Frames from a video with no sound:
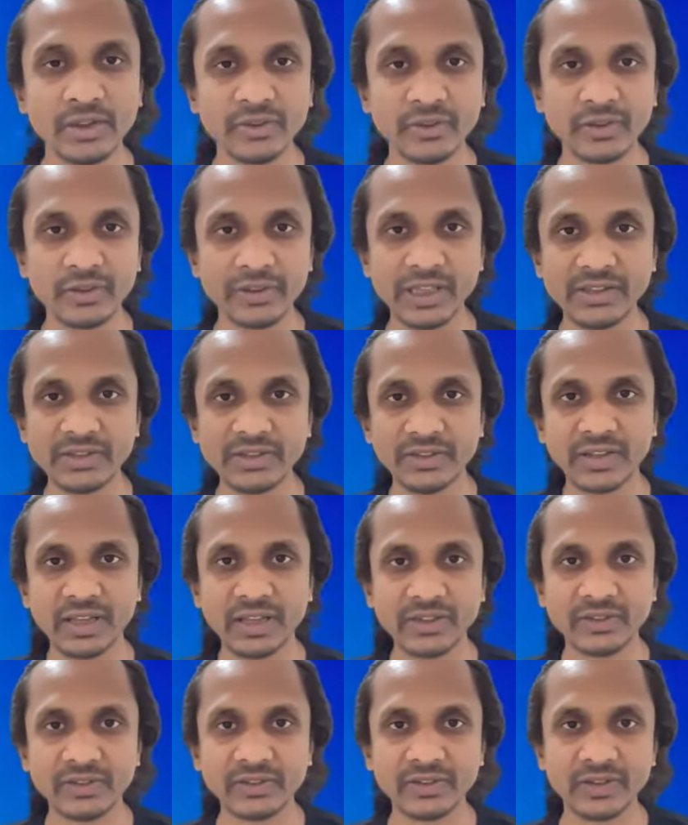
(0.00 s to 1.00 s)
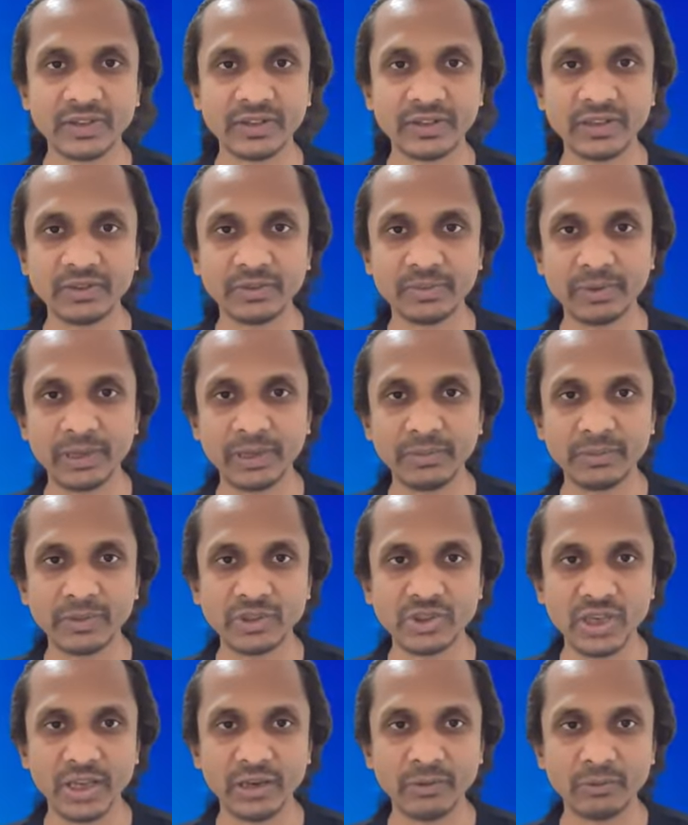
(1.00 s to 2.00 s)
So that's pretty
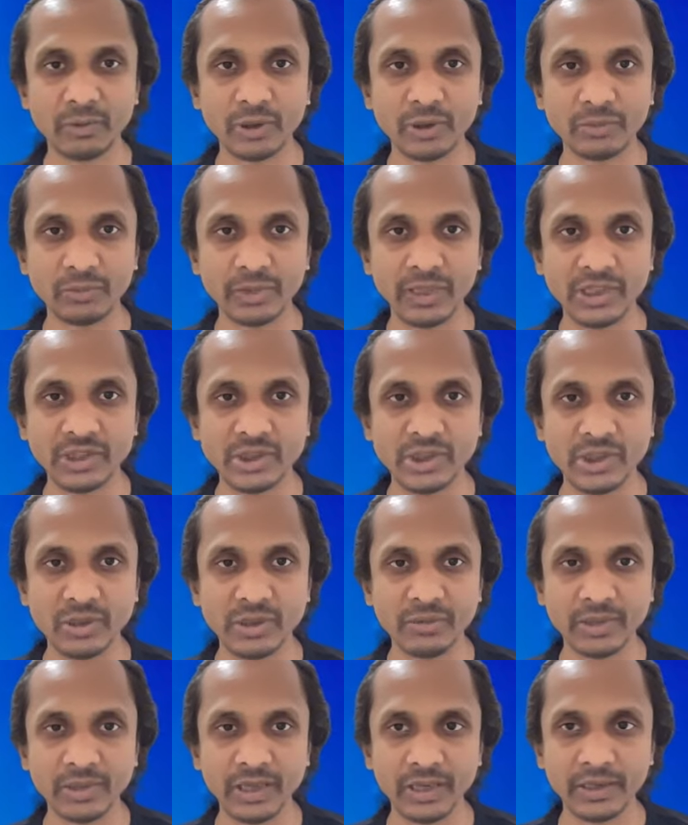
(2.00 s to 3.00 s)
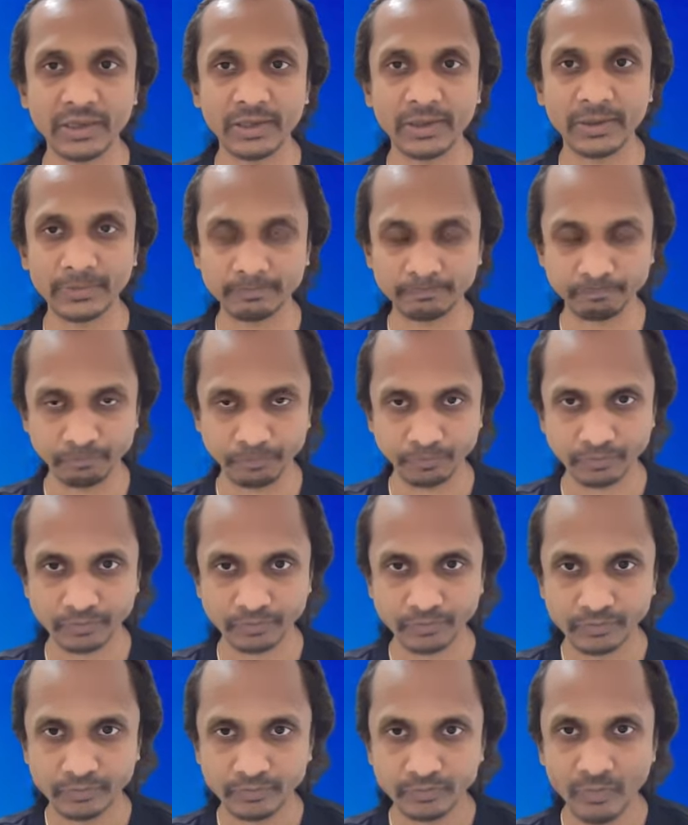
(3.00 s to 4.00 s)
much like what we achieved. And
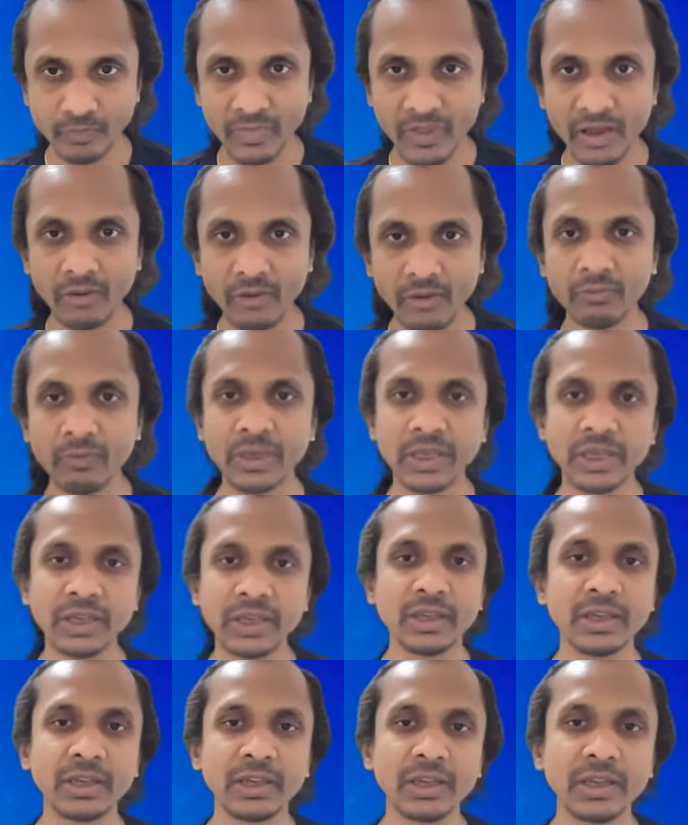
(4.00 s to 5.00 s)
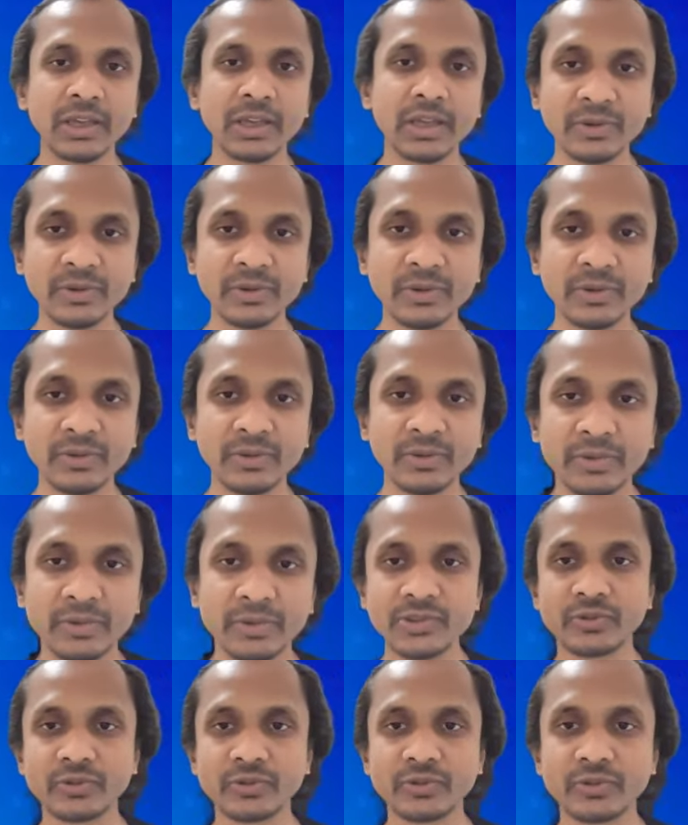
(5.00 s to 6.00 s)
we have some health
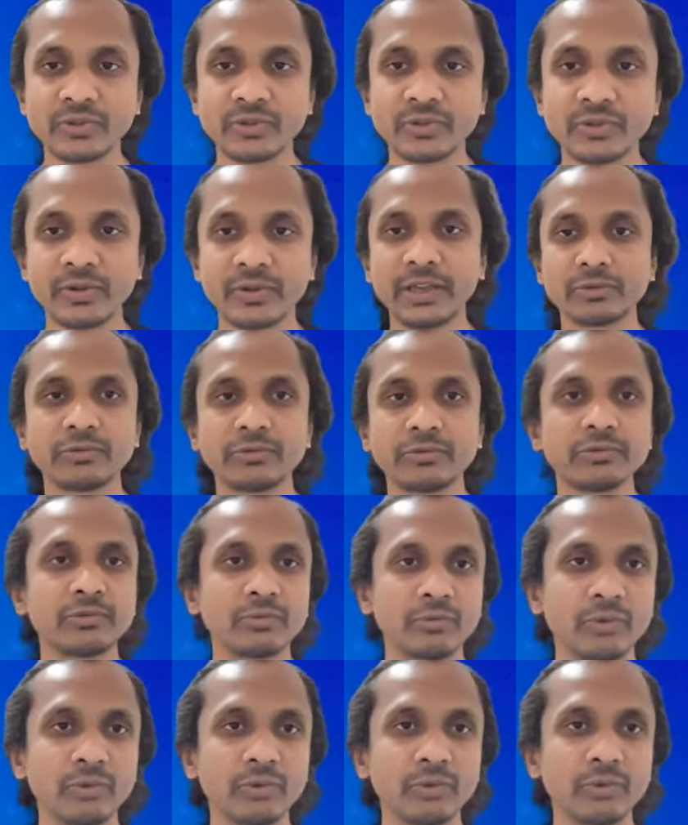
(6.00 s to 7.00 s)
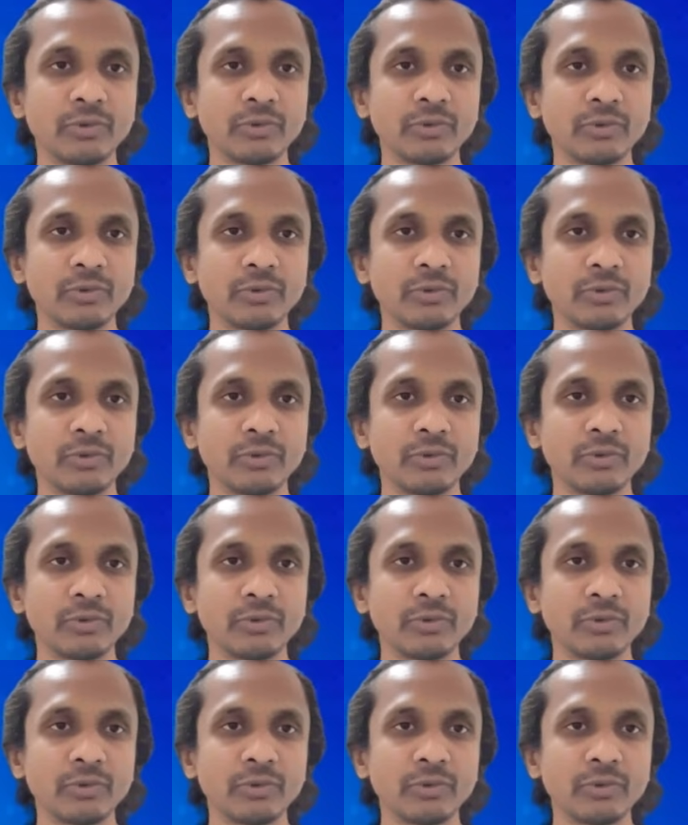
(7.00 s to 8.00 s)
issues related to one of our
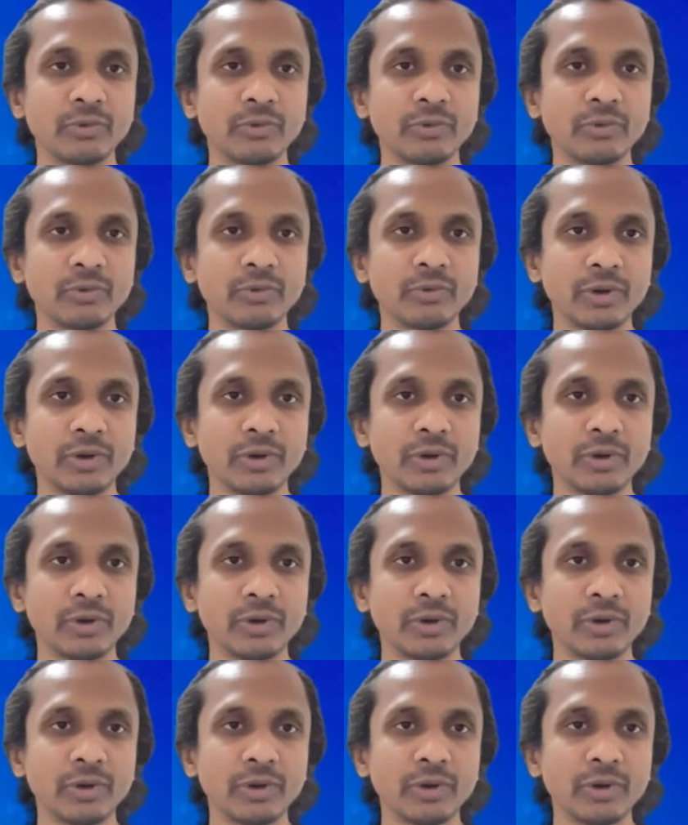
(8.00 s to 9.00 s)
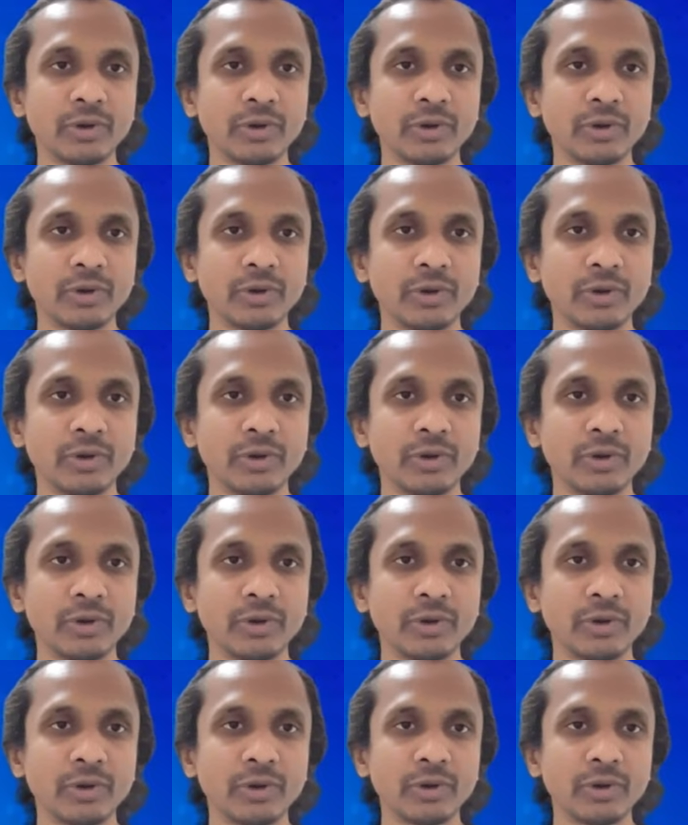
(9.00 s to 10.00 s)
blockchain developer, so
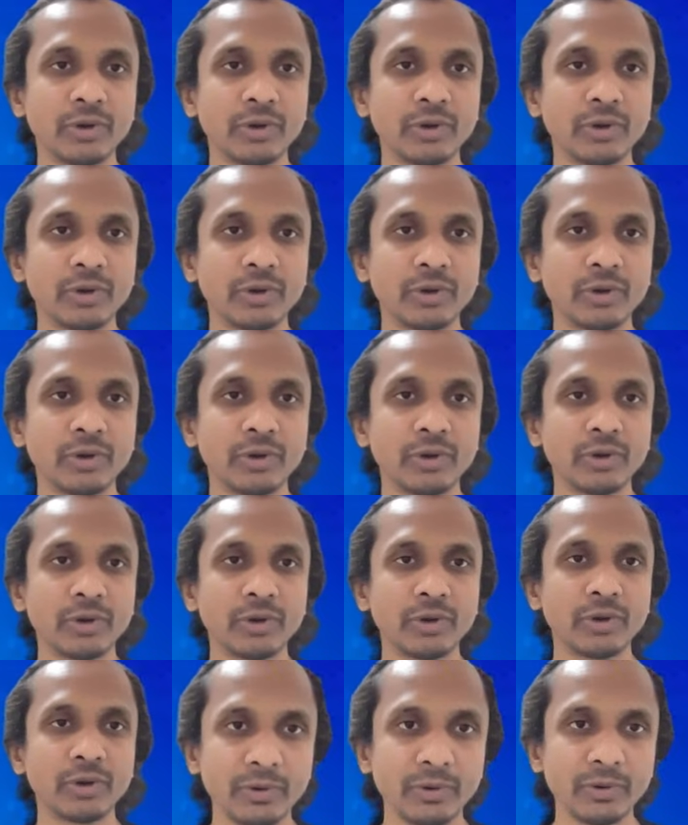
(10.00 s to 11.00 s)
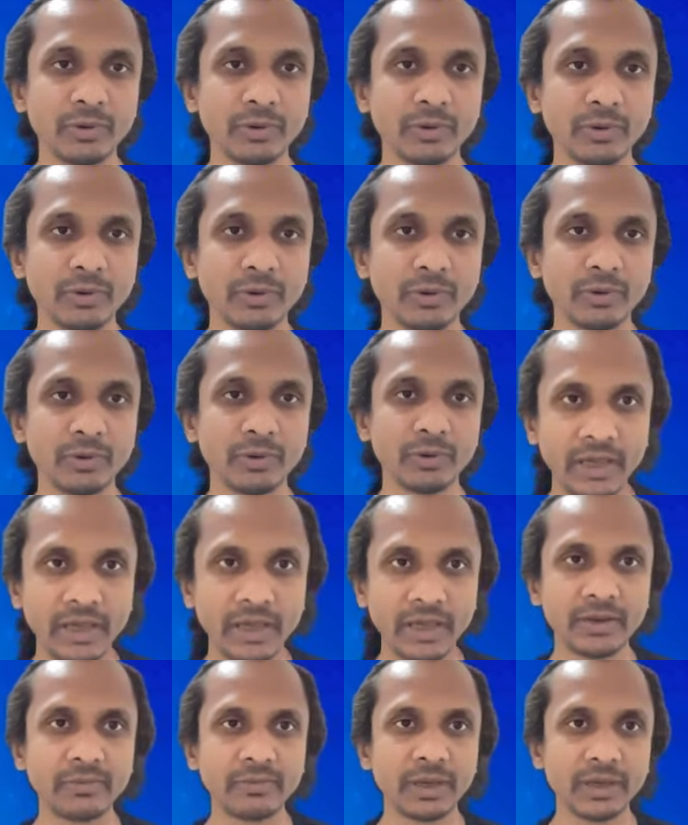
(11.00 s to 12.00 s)
due to which his availability is
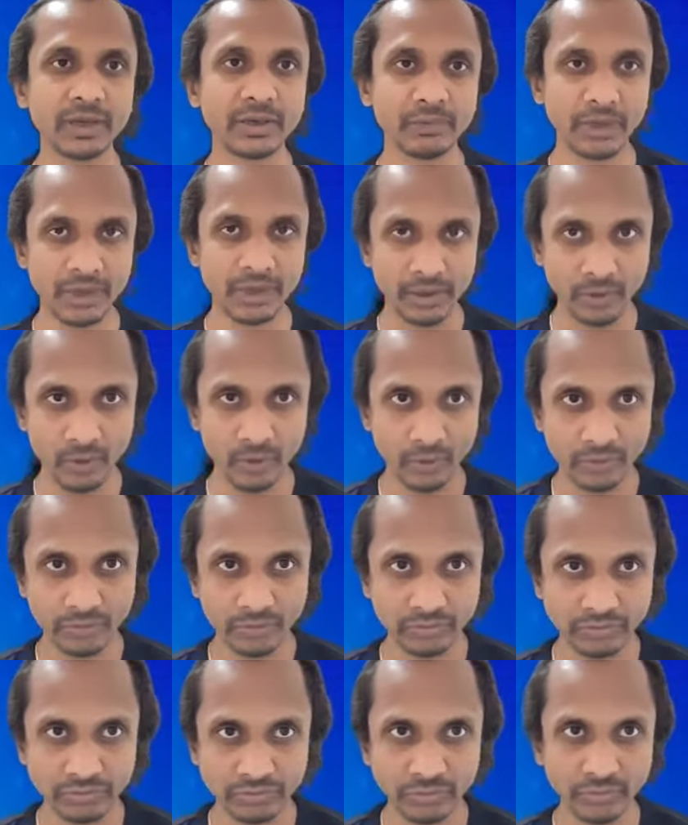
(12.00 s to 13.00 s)
very low.